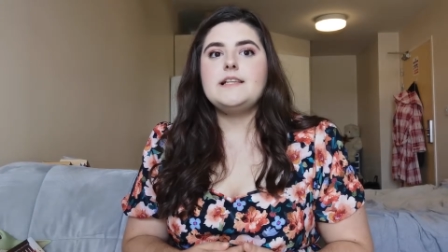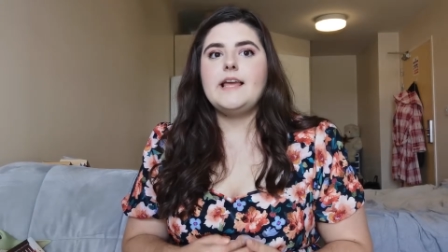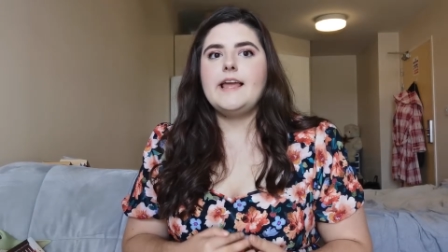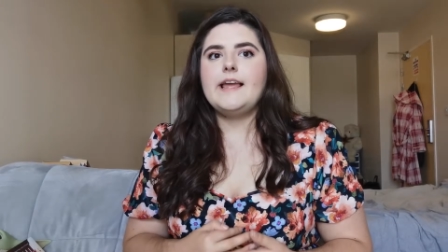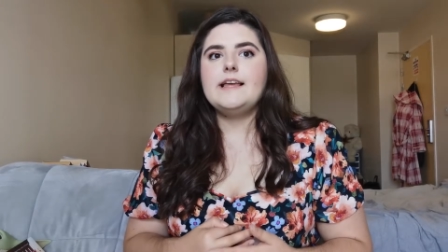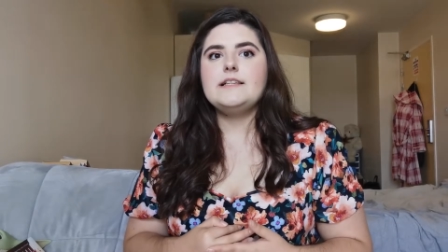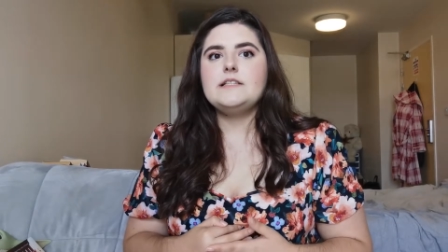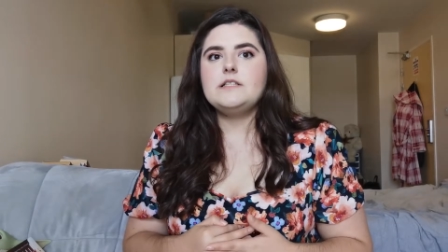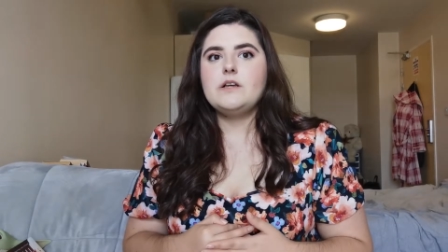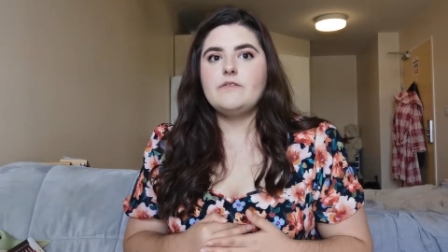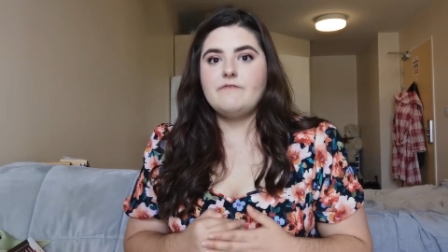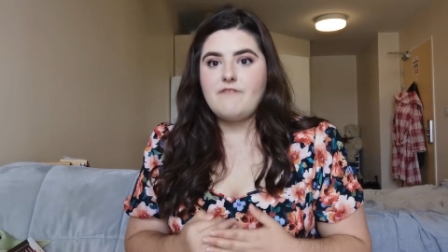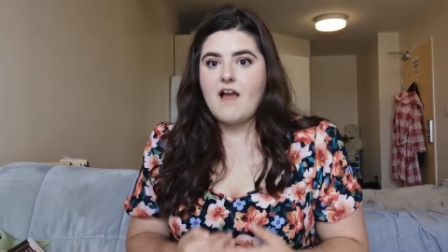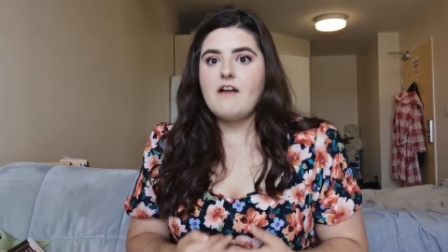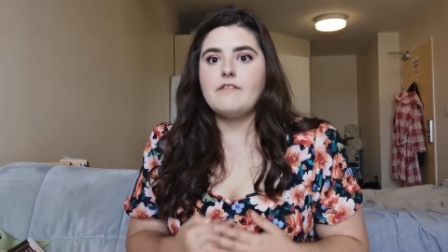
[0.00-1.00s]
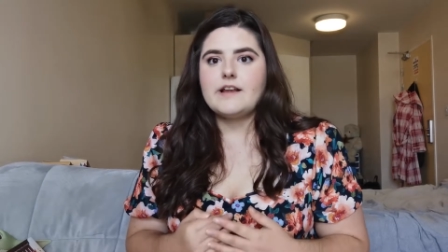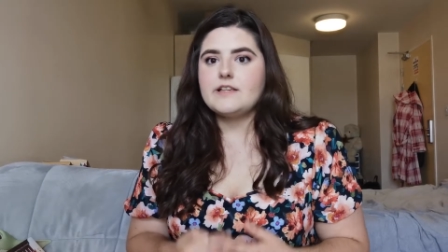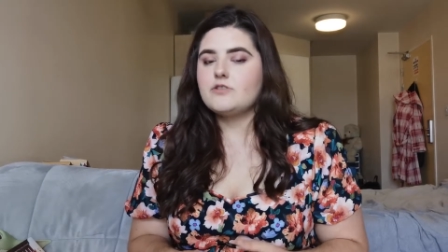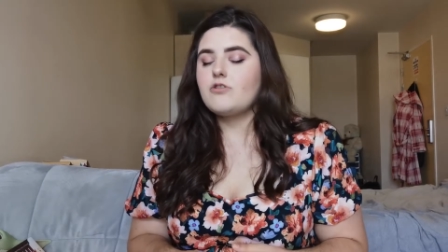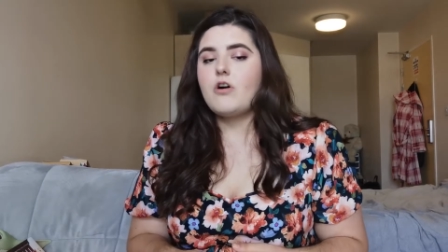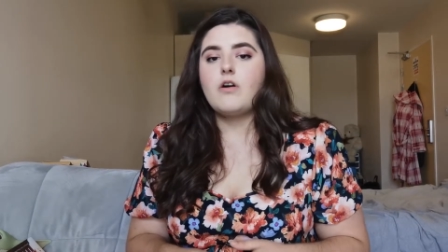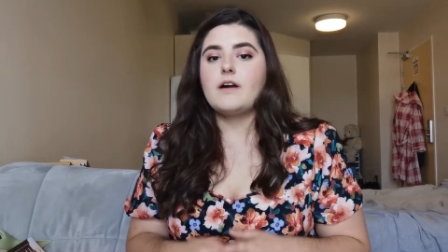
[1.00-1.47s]
He is very
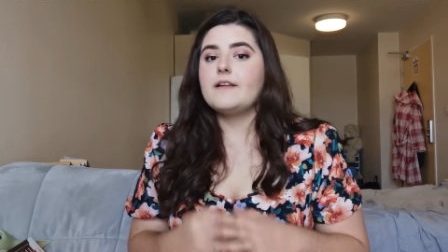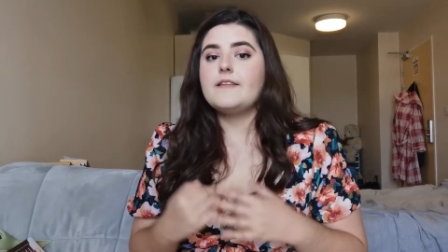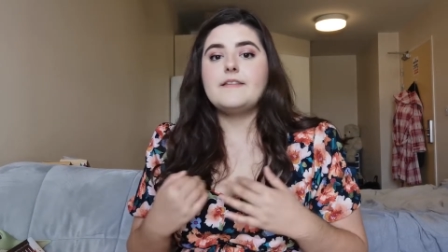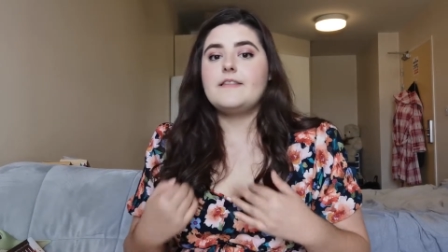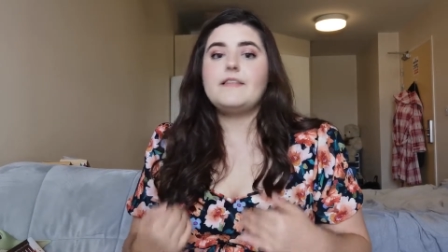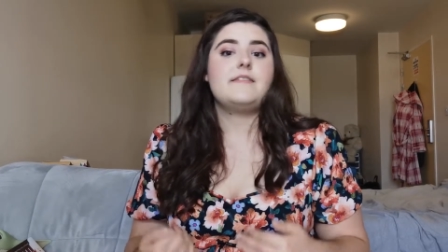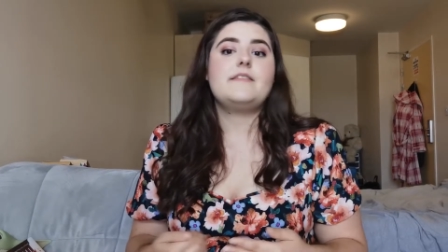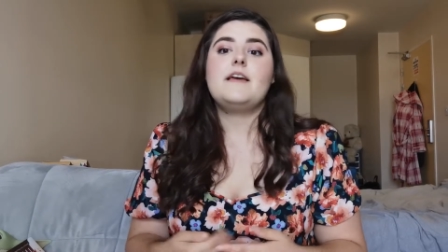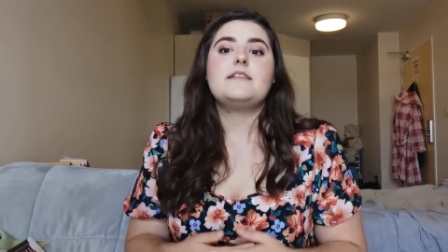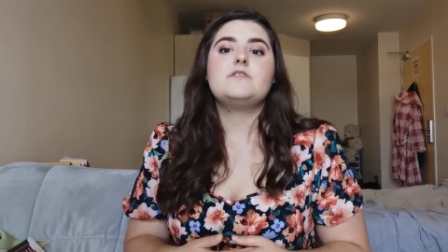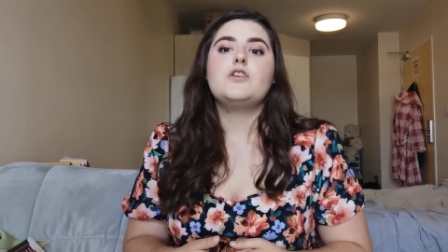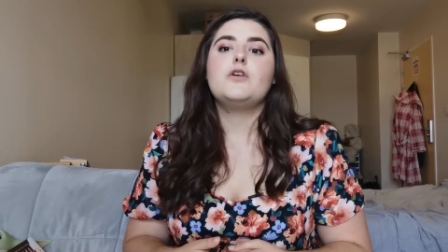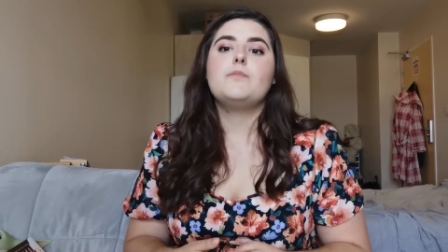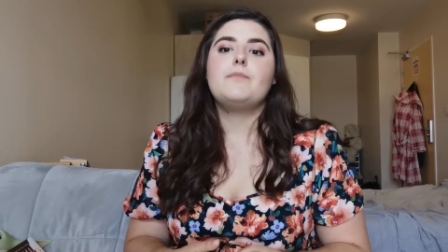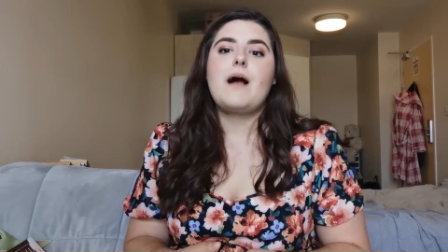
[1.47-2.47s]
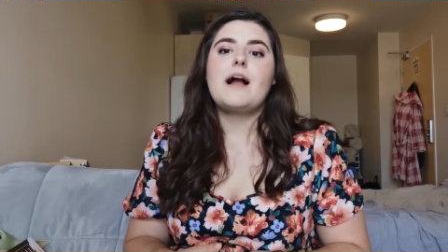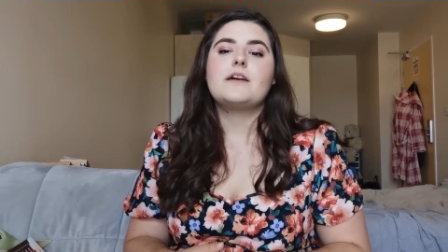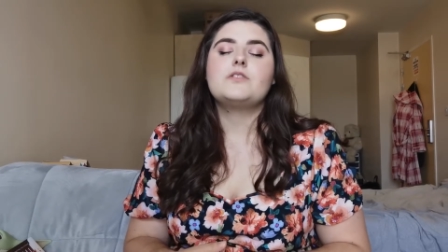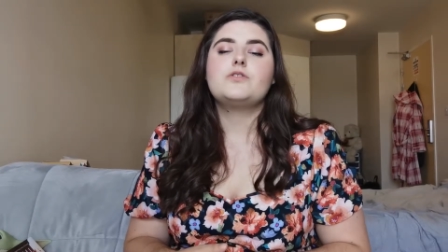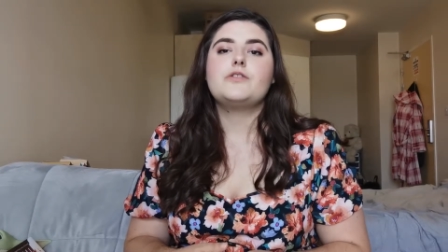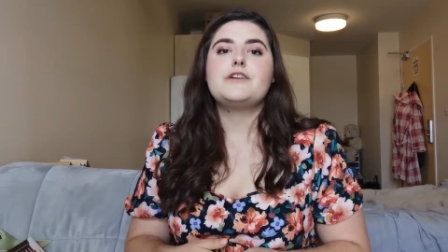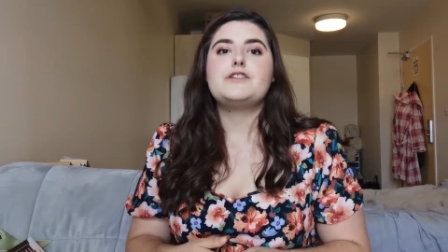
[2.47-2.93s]
strong, and there's no
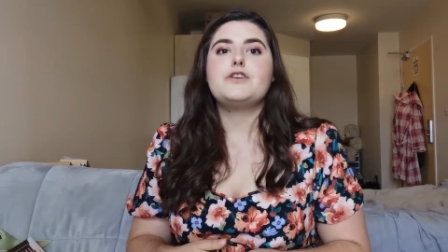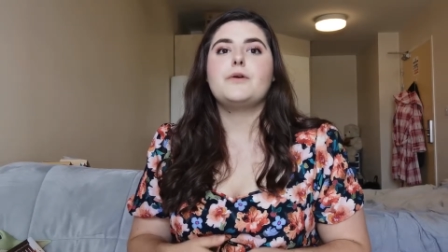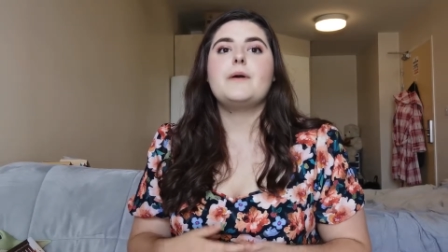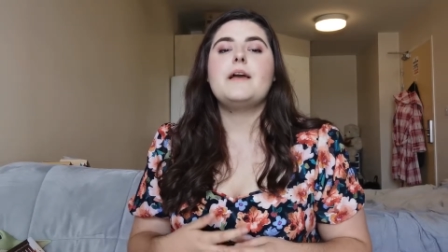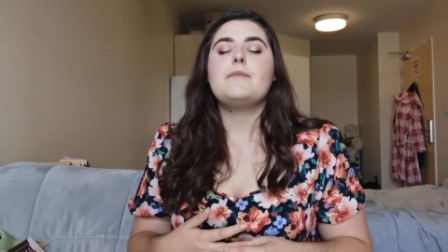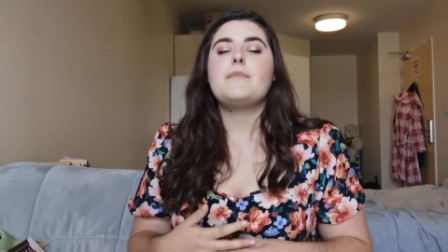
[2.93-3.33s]
backstory to it.